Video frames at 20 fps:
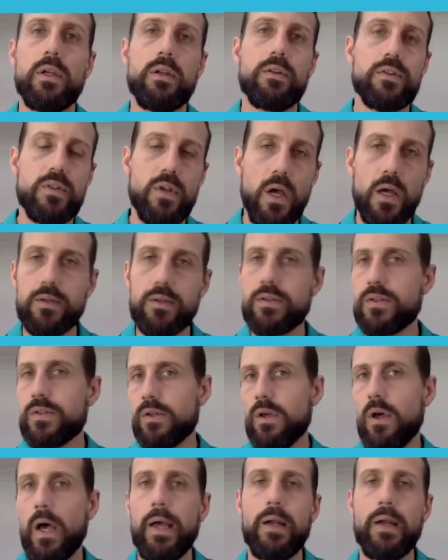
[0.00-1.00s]
and site to
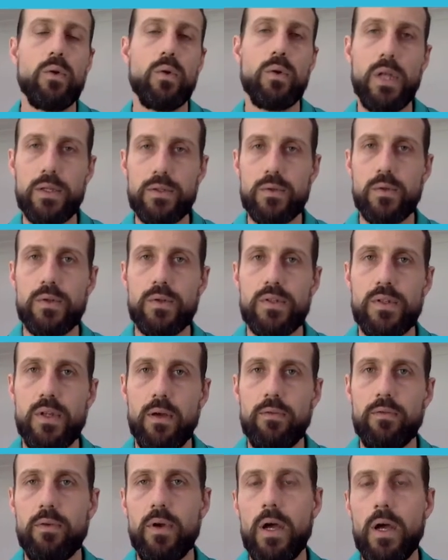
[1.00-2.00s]
site and all that sort of stuff,
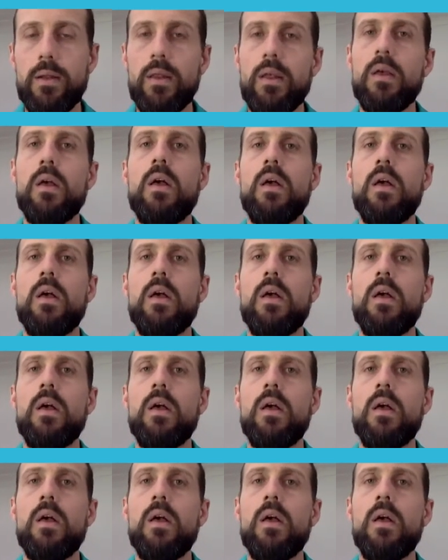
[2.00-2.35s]
right?